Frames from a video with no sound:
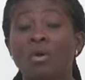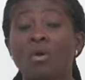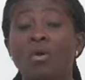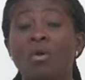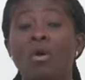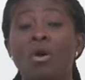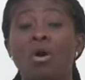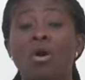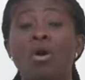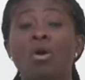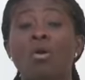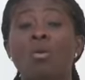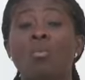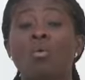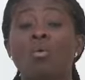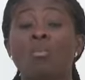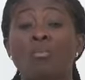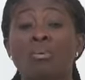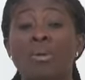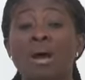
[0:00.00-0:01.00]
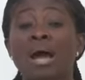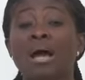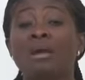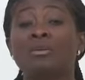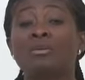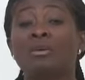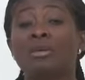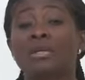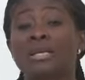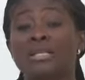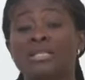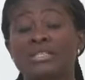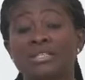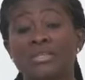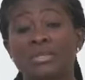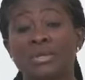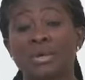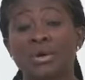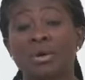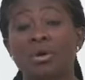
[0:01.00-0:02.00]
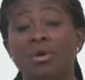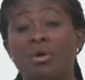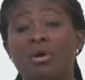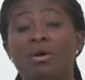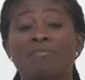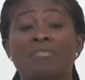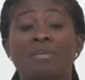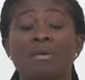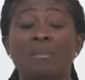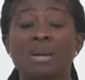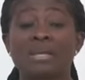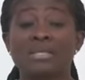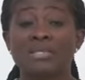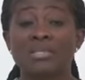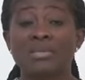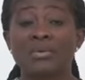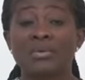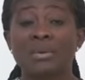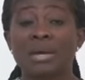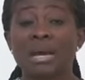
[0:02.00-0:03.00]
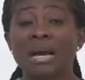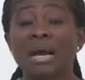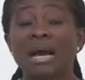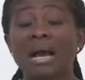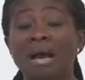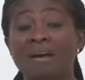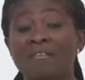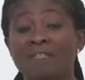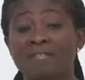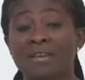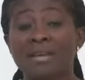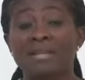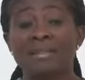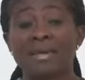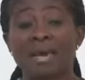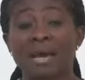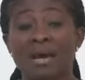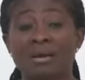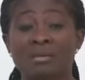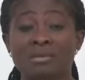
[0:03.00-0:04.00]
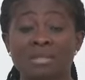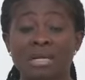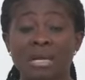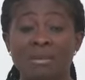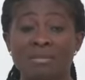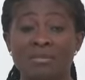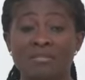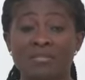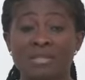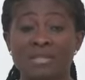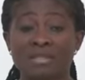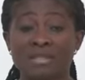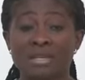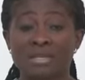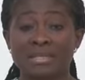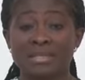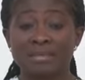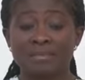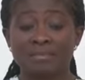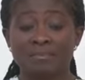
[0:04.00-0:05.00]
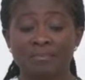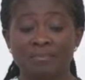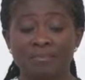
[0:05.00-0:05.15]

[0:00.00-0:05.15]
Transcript: Or will prior knowledge of a material affect the outcome of a study?